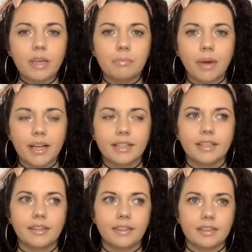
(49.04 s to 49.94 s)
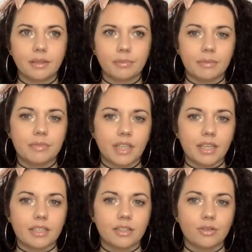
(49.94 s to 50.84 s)
But sometimes
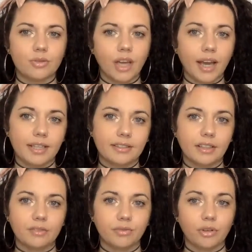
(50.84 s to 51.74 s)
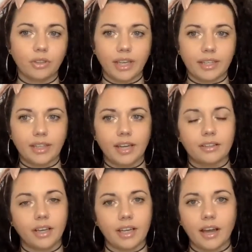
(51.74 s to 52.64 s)
things do not unfold like that.
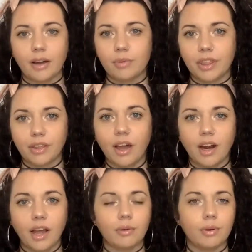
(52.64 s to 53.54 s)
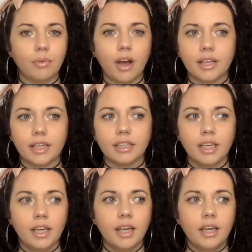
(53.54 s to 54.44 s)
Okay, how we thought, how we wanted,
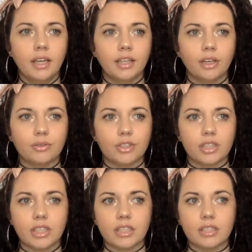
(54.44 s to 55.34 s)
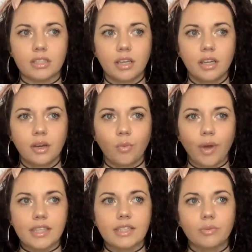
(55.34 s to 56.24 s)
just these
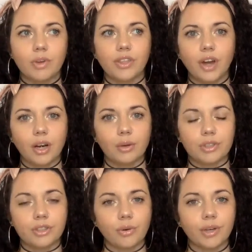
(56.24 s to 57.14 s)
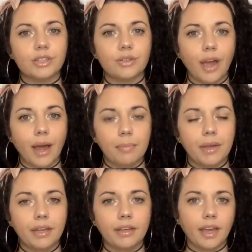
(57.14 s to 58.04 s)
ways that we thought it was going to
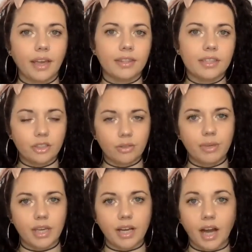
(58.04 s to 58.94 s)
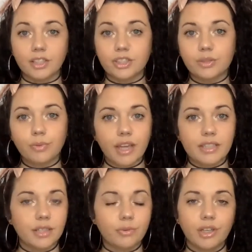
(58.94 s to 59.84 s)
happen. And this could be conscious
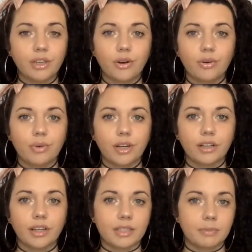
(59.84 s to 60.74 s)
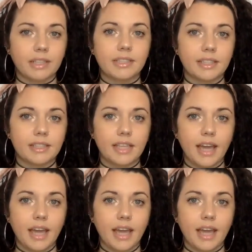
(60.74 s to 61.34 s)
ways that we know we're expecting this to